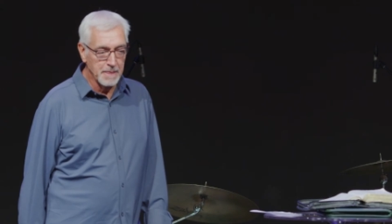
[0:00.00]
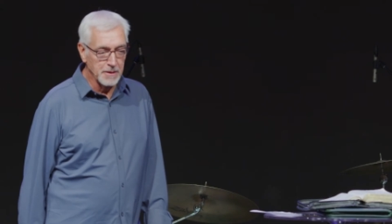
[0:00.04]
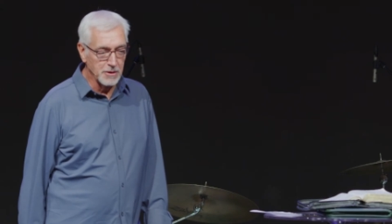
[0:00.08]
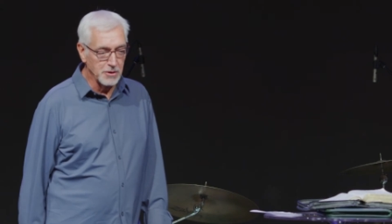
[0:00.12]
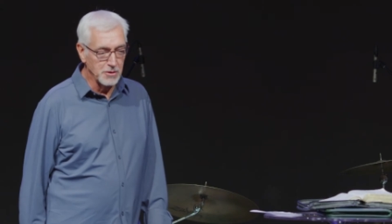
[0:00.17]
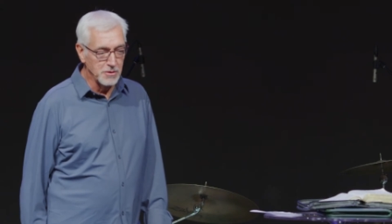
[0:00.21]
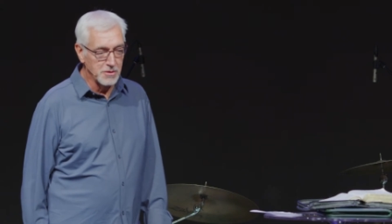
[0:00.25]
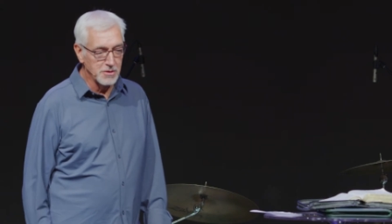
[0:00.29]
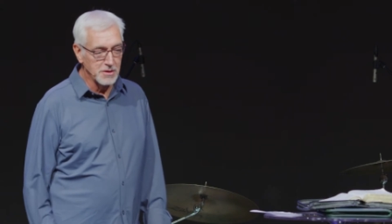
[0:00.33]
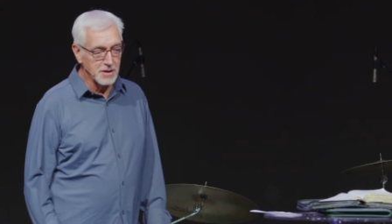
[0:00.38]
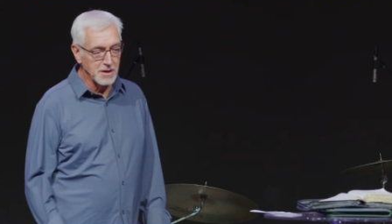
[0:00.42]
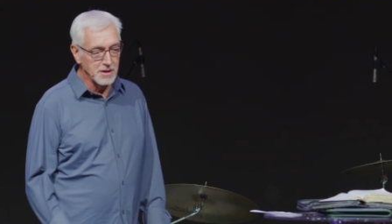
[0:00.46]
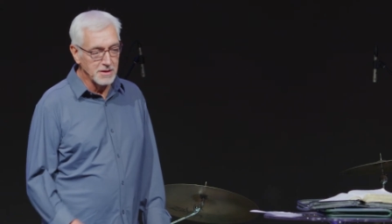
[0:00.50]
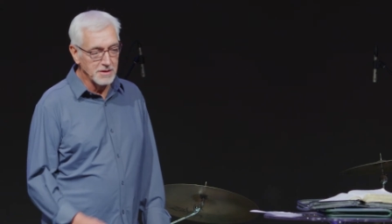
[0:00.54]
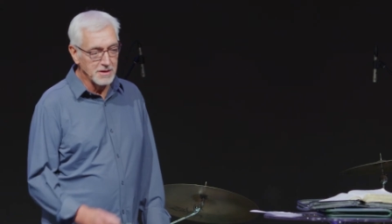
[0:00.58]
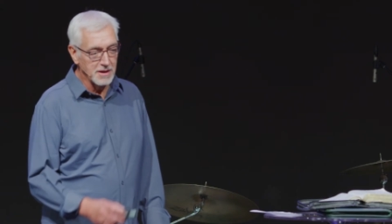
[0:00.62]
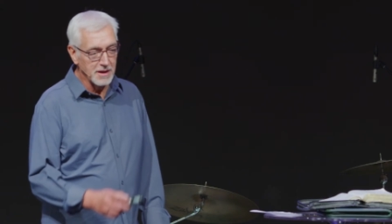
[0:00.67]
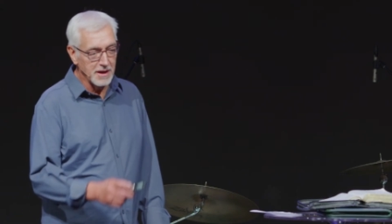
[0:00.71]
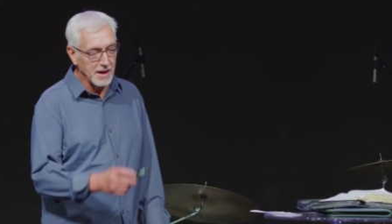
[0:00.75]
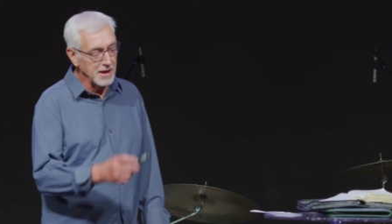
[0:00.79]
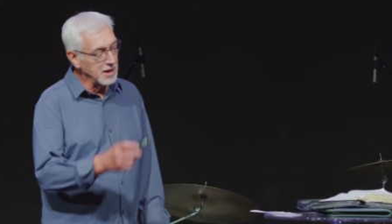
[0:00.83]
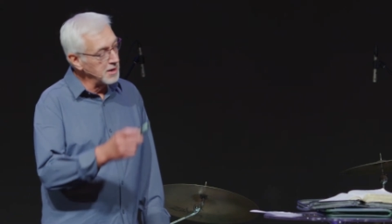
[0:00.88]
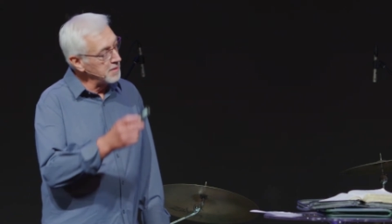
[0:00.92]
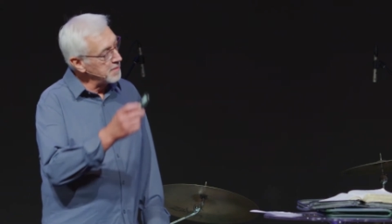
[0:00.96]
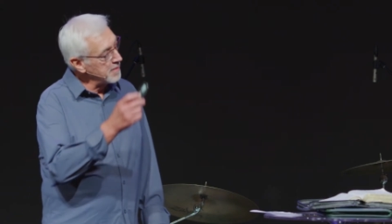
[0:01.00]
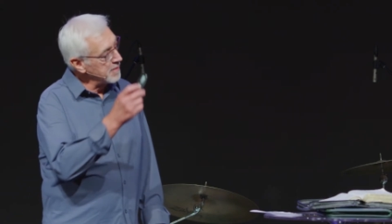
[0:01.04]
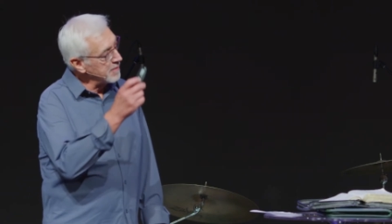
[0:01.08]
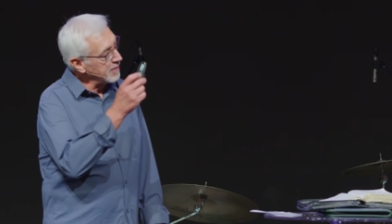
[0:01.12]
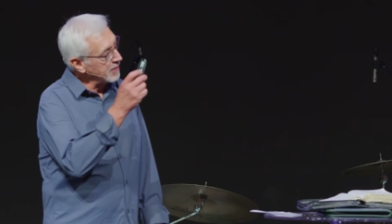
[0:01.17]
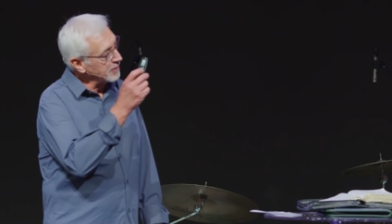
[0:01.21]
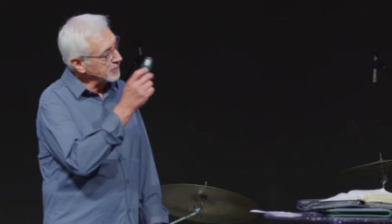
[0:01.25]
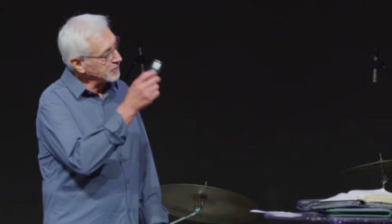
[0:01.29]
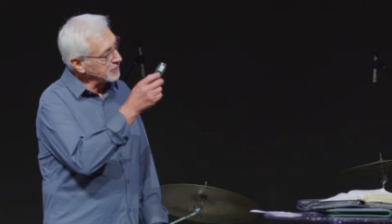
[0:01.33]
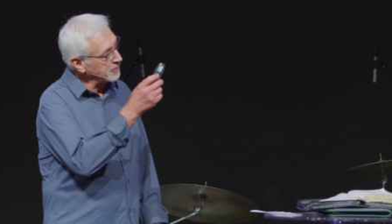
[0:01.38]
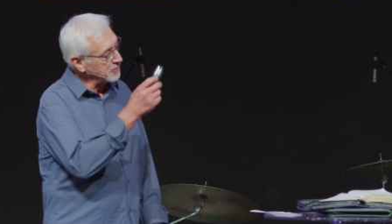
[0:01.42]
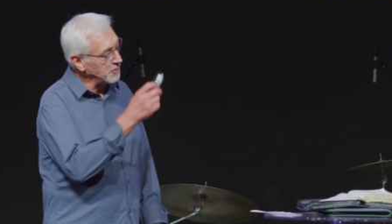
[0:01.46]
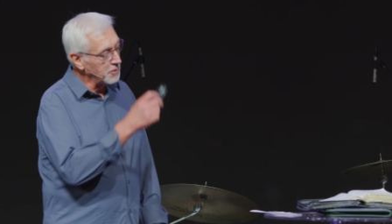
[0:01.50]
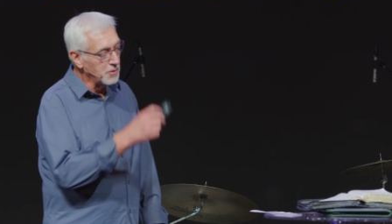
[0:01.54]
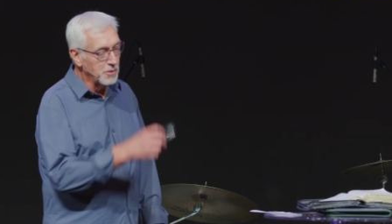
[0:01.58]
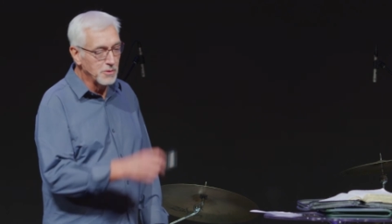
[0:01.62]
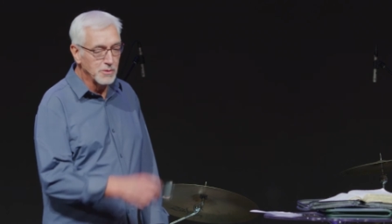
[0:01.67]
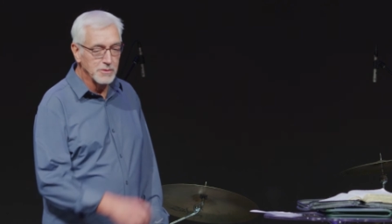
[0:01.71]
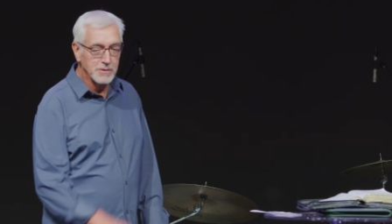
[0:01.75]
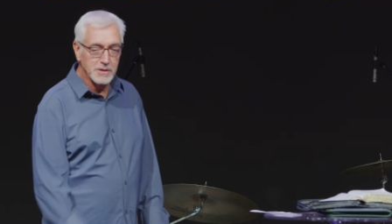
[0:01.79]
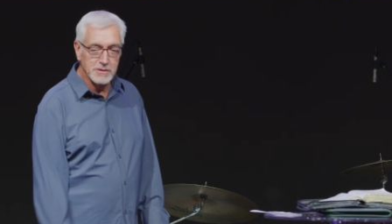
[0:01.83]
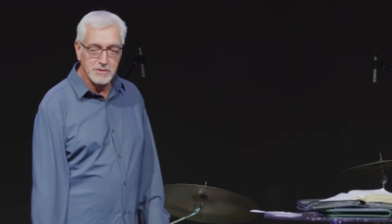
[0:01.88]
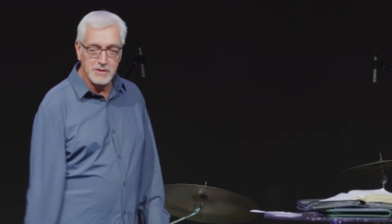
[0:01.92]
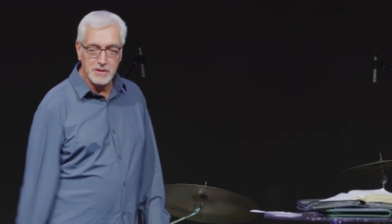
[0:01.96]
Do you think that any of our soul
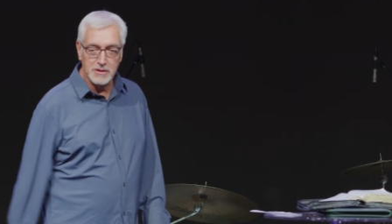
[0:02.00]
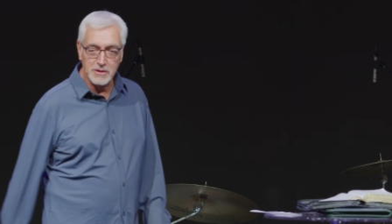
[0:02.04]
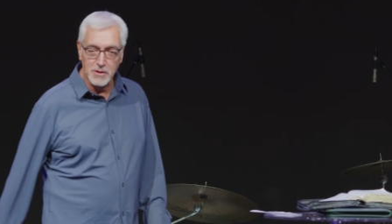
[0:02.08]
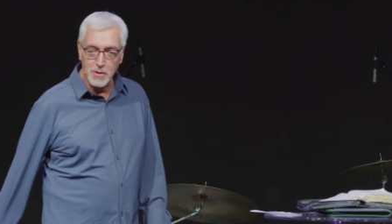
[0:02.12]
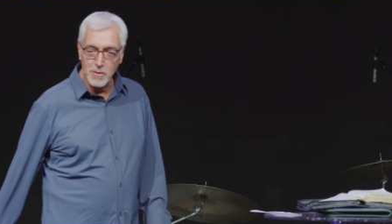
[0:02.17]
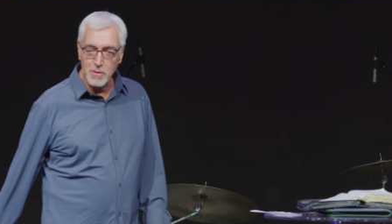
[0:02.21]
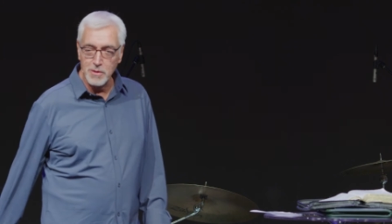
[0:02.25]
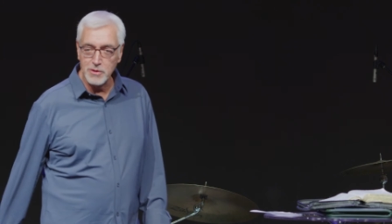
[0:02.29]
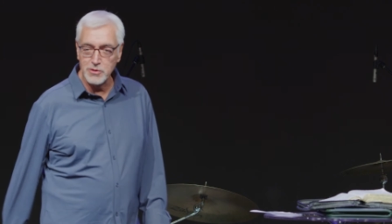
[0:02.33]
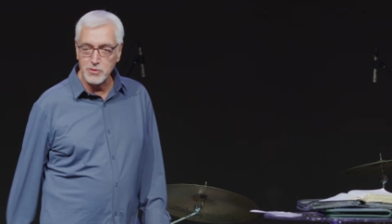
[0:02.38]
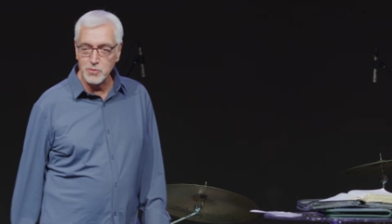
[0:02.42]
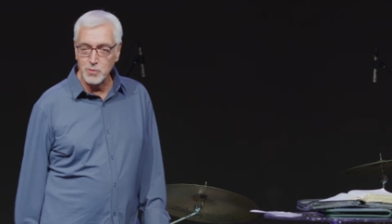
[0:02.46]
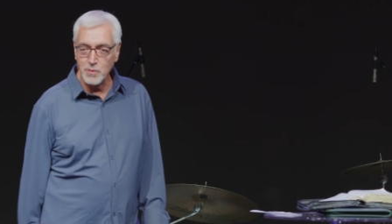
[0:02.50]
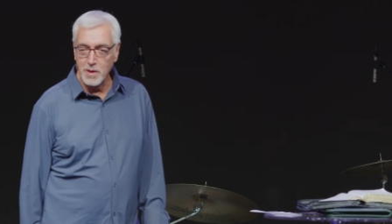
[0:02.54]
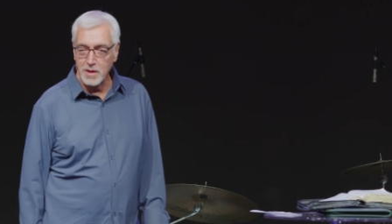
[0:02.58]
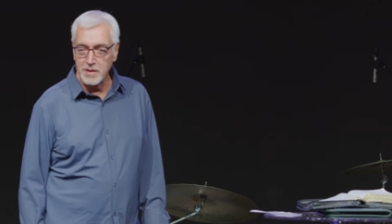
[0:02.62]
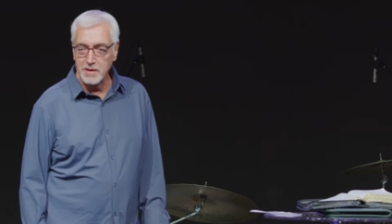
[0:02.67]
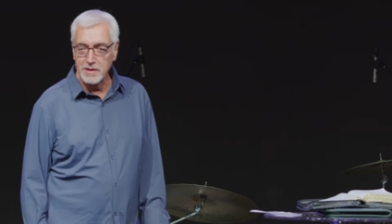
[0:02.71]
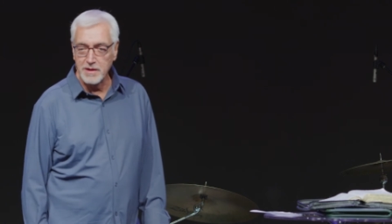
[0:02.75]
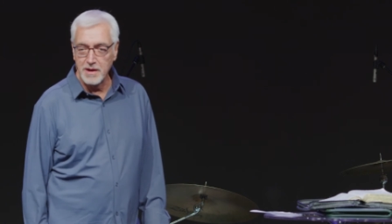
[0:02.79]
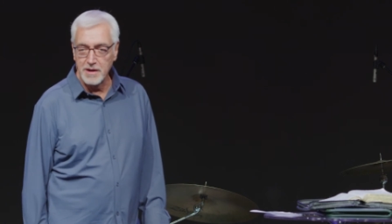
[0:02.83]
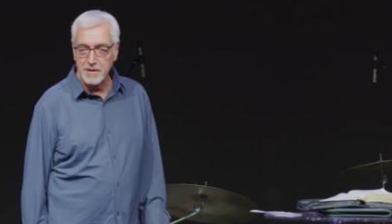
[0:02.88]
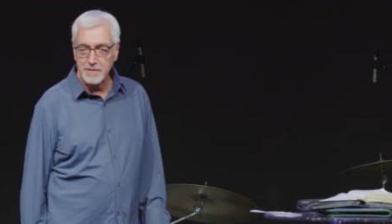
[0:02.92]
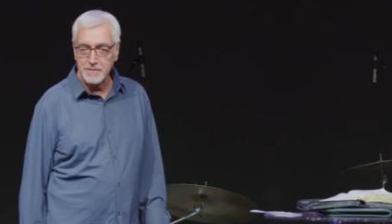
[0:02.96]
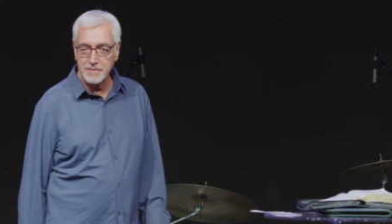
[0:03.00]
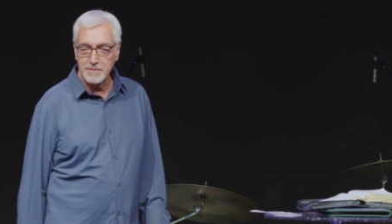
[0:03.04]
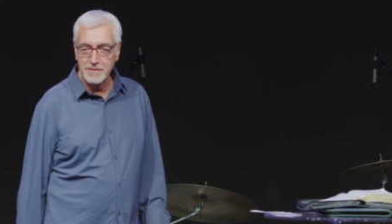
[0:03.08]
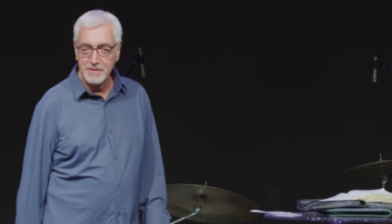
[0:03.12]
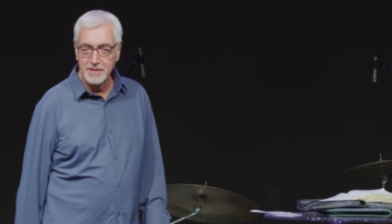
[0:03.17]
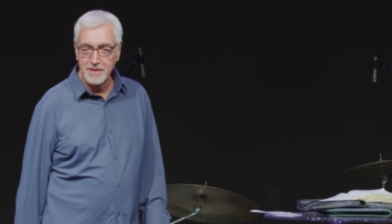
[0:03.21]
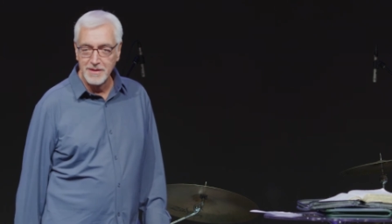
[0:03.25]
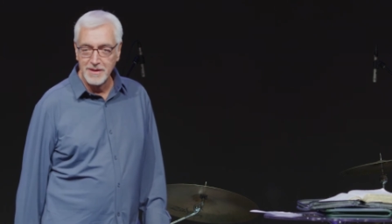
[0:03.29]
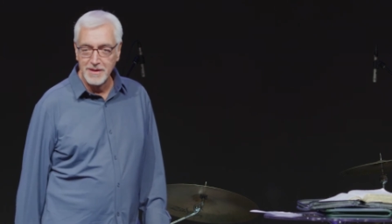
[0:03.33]
doesn't know us well enough